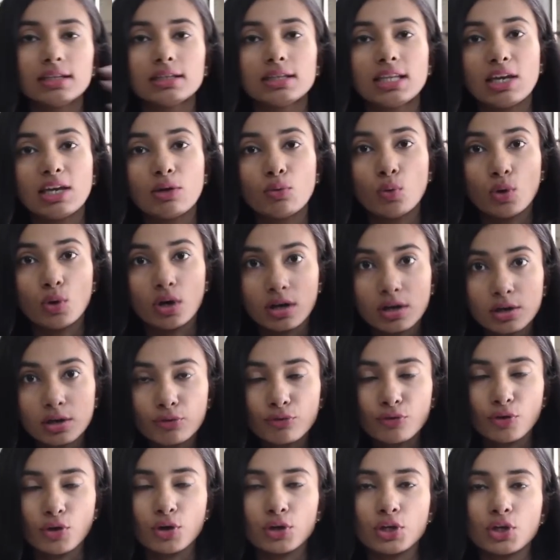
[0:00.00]
they work
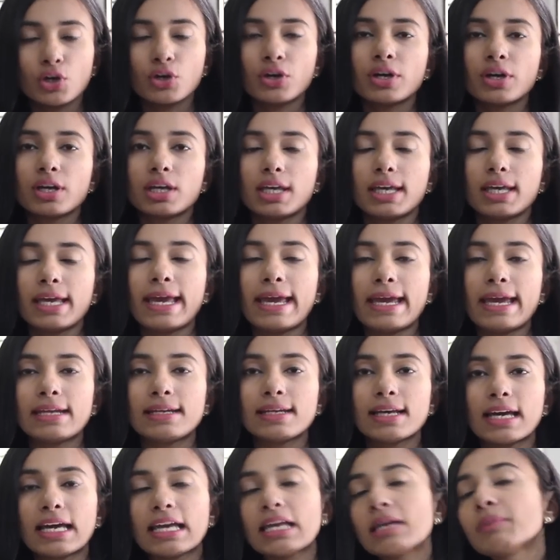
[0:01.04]
for your
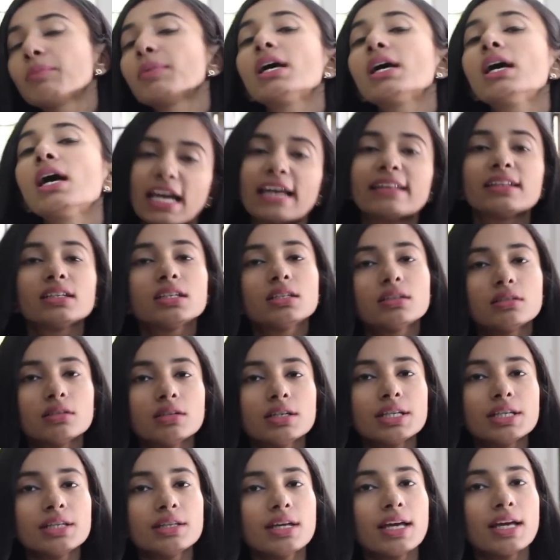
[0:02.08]
hair type. And the
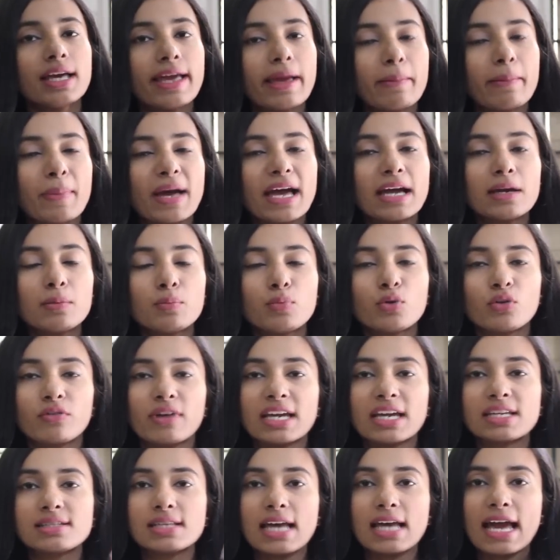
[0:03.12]
curd in the hair pack
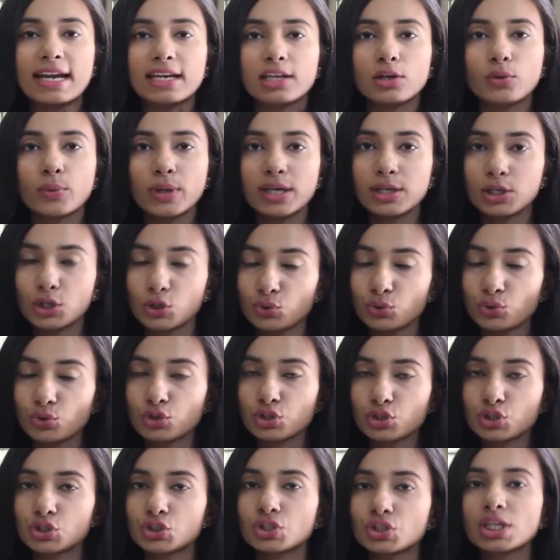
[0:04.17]
provides adequate
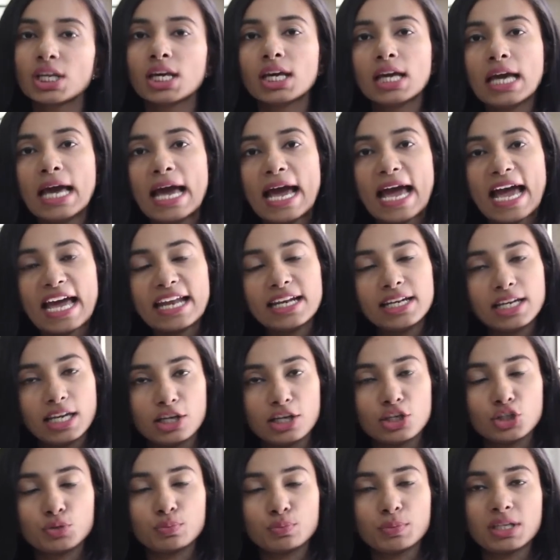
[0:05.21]
nutrition and
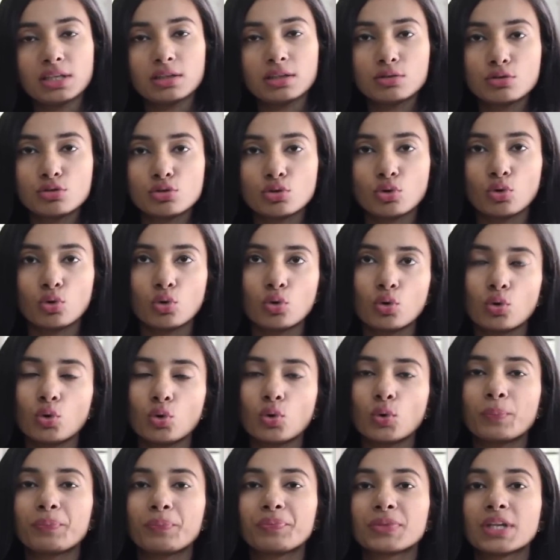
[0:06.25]
nourishment.
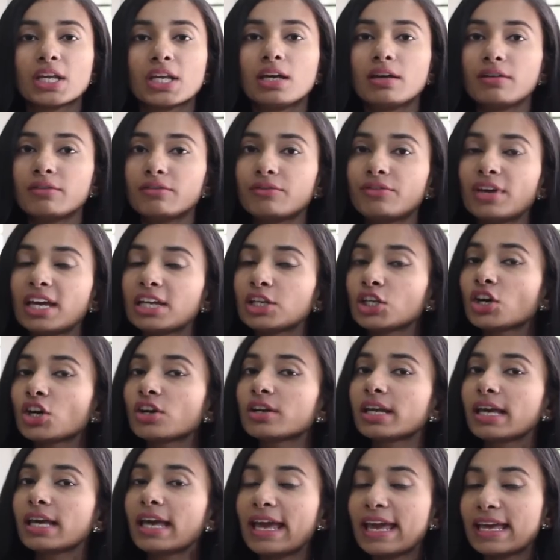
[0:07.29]
So when your
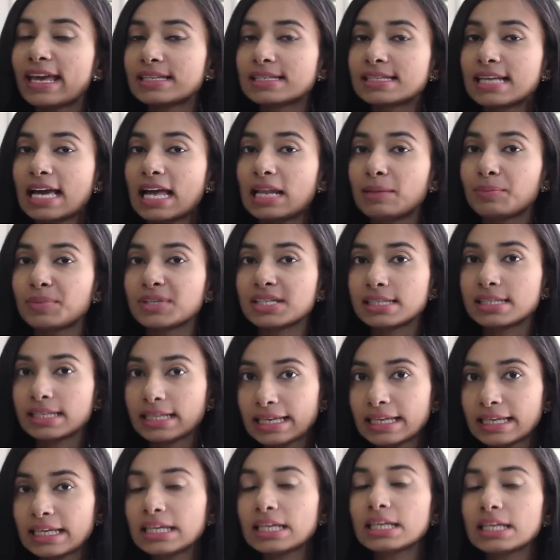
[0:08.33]
hair scalp is
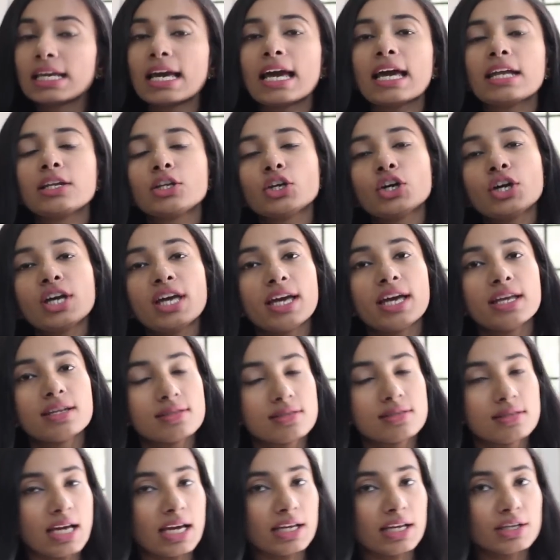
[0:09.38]
clean and your hair
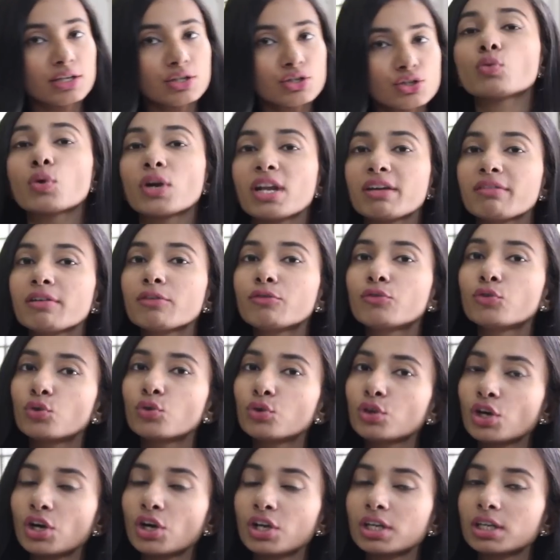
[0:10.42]
is nourished, whatever
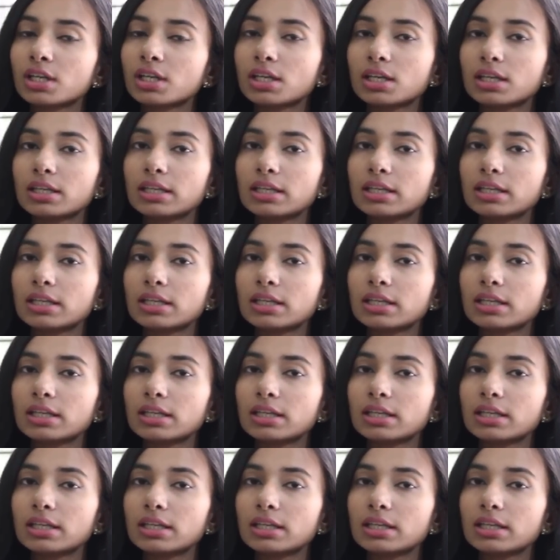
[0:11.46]
food you're